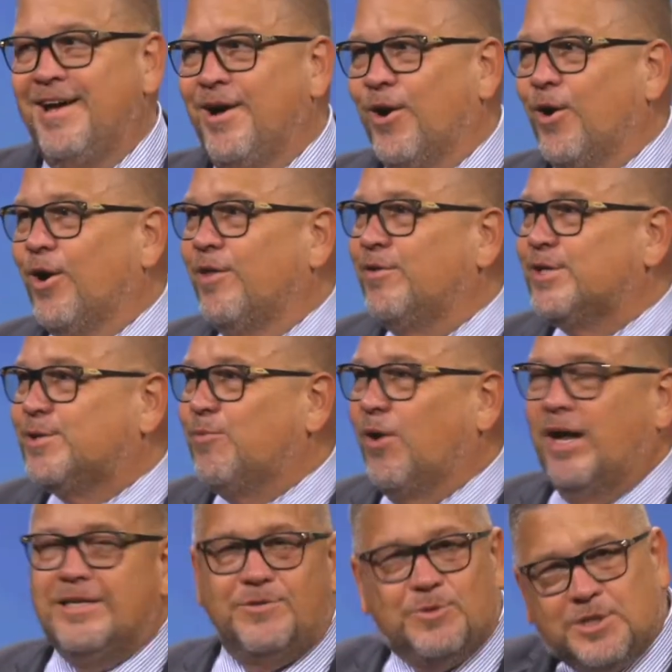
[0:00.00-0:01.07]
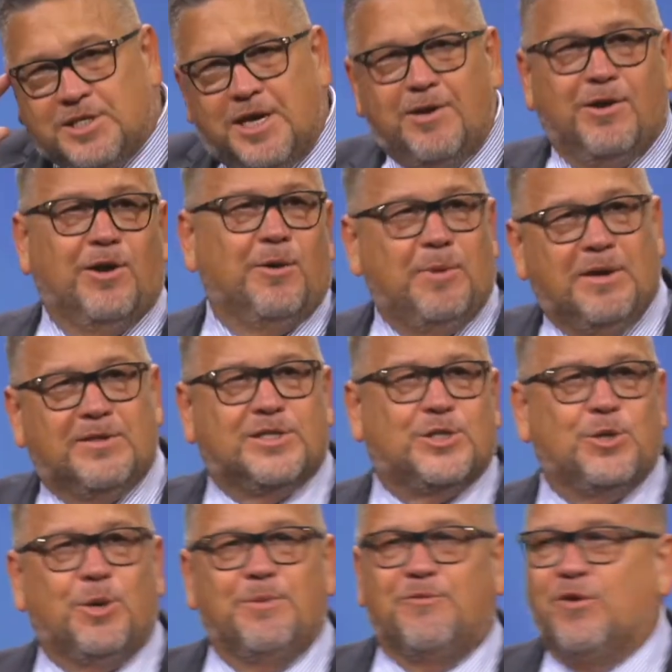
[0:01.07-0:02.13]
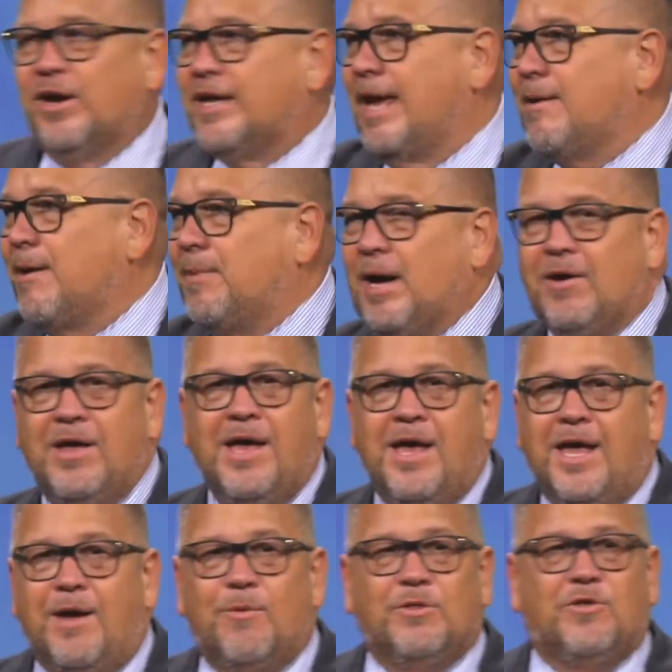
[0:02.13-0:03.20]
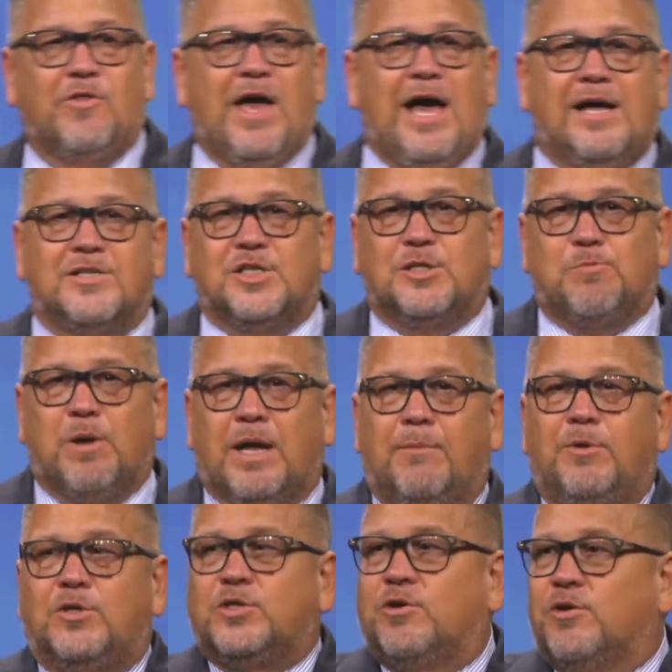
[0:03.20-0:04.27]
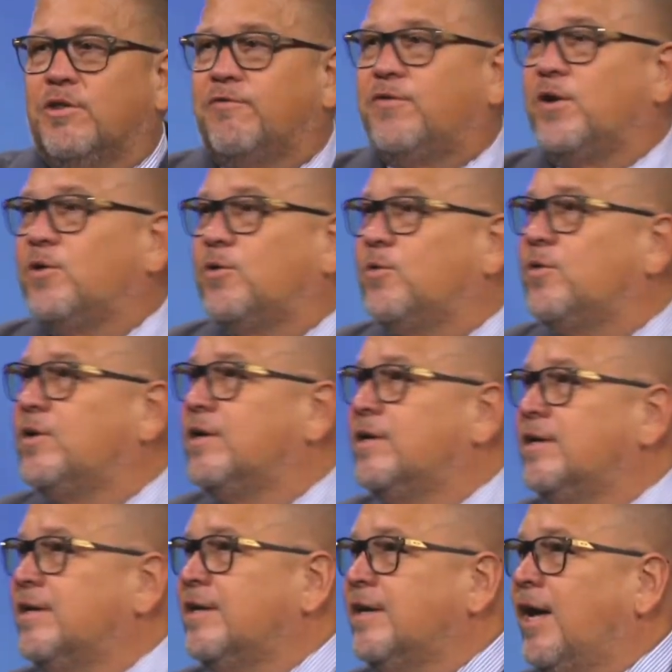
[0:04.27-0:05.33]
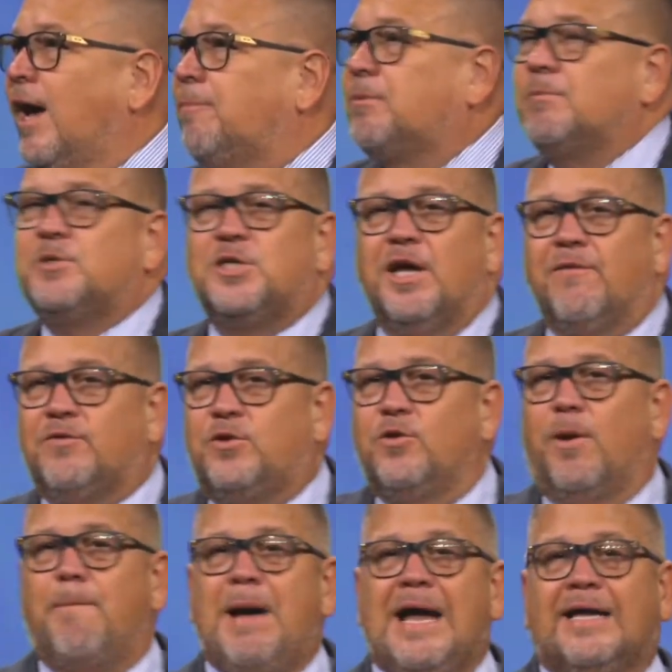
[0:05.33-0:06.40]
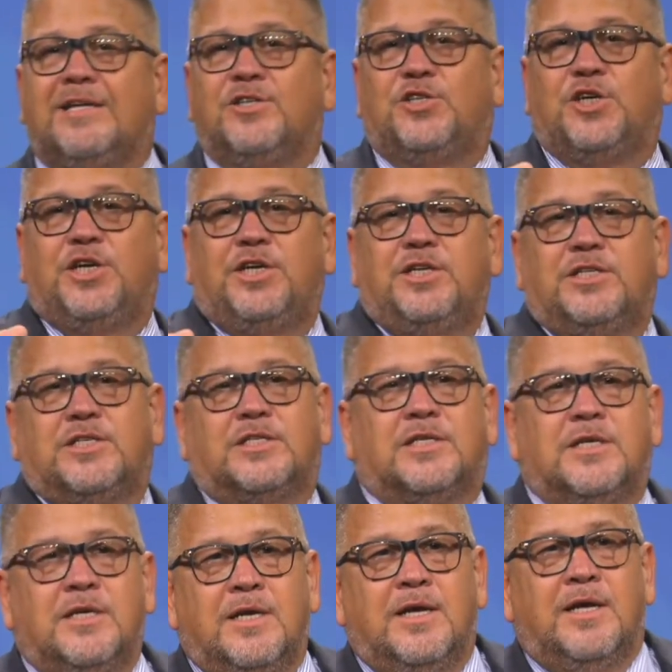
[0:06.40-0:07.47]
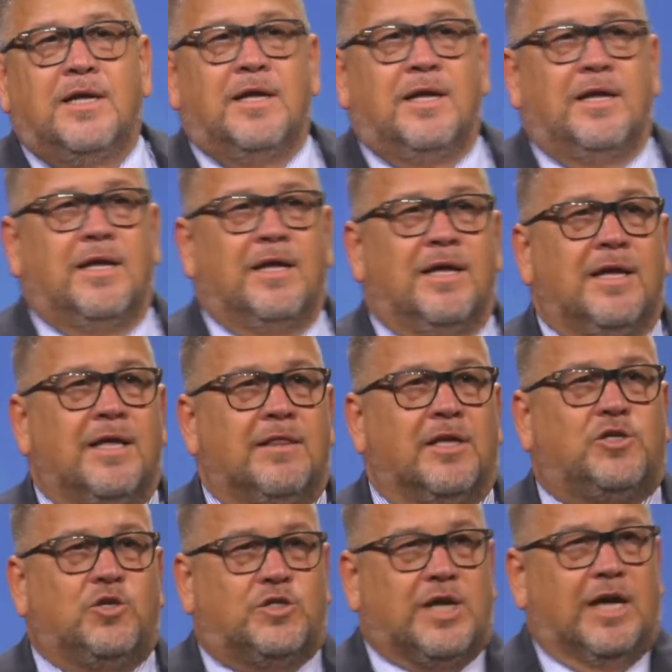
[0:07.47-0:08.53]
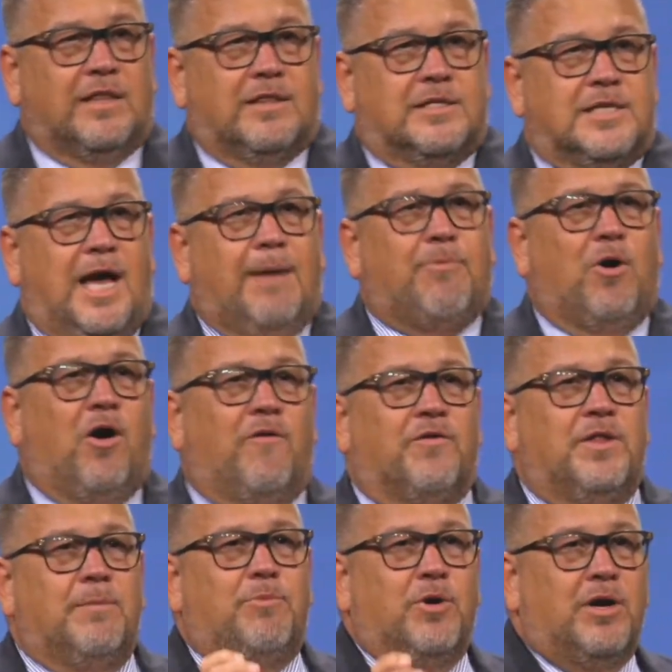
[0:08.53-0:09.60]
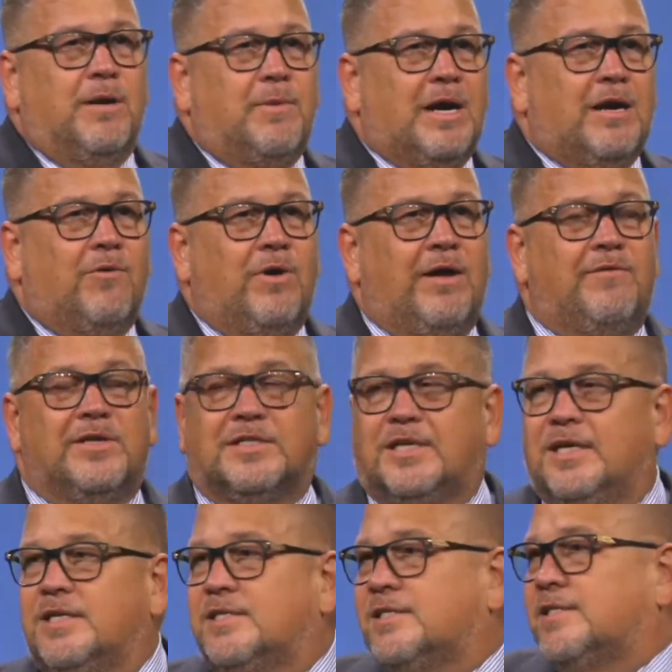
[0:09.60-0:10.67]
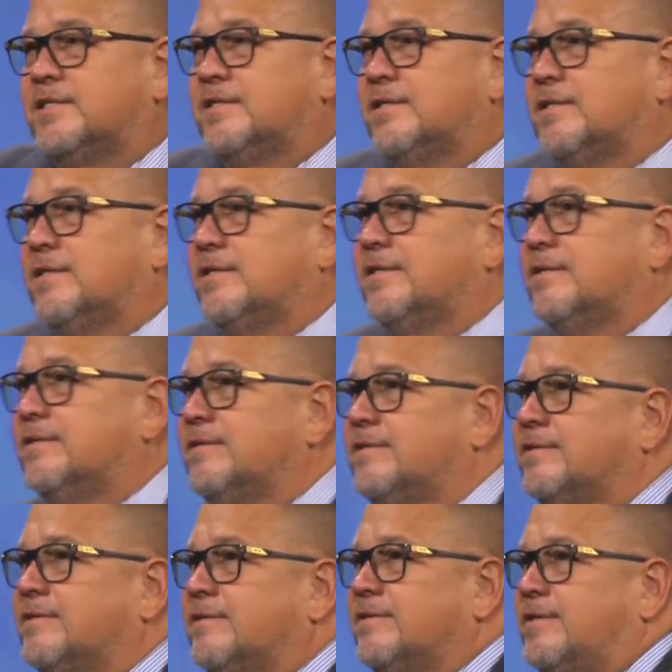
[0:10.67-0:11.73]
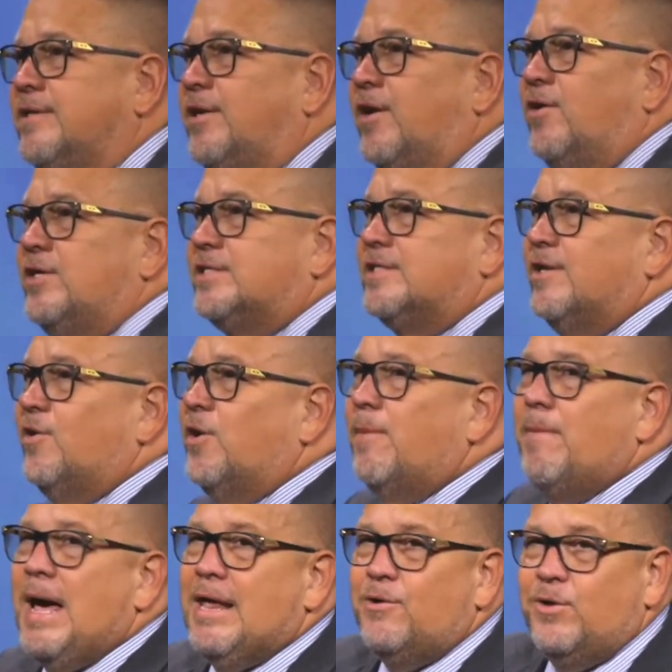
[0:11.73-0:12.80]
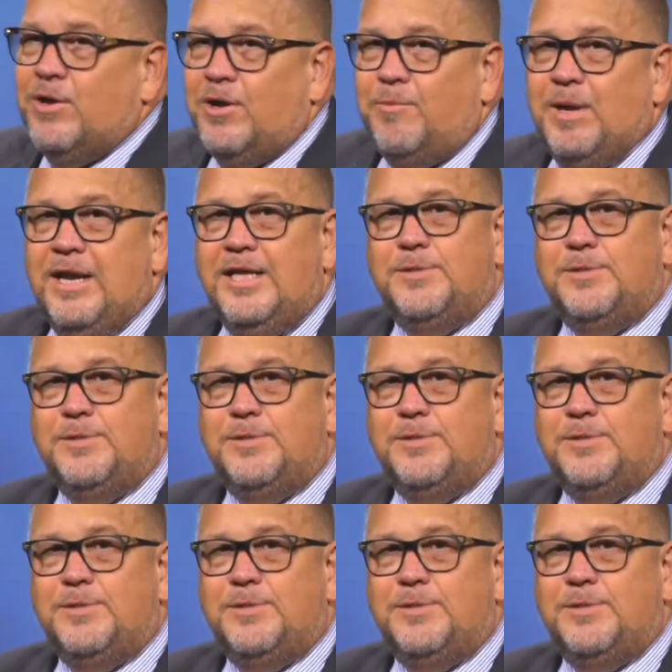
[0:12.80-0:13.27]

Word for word: Early this morning, I just was hearing a little bit of the story before I came up. How he went through the house, he's playing music on the phone, helped himself to a mac and cheese that you take the top off and then put it in the microwave. This kid's, you know, he's still in the bottle a little bit.